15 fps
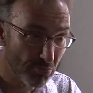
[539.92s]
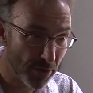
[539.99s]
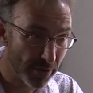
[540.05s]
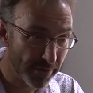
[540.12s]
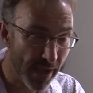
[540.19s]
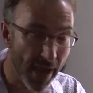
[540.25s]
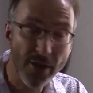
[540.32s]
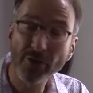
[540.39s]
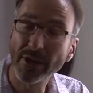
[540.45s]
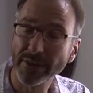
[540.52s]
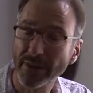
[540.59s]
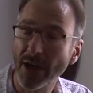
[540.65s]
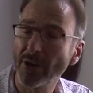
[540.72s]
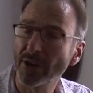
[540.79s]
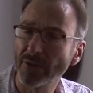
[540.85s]
but how
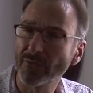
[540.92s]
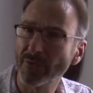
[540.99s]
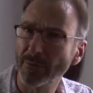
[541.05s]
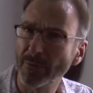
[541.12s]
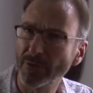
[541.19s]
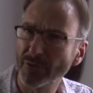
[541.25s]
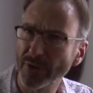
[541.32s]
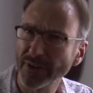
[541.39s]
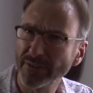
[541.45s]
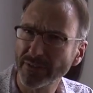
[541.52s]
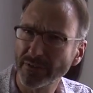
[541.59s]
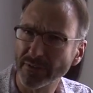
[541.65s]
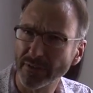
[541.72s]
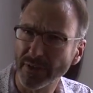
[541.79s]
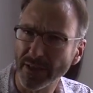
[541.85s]
can how can females
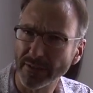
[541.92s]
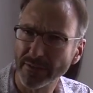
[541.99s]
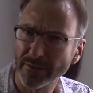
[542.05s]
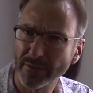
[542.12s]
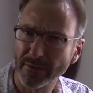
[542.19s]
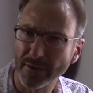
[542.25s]
register that?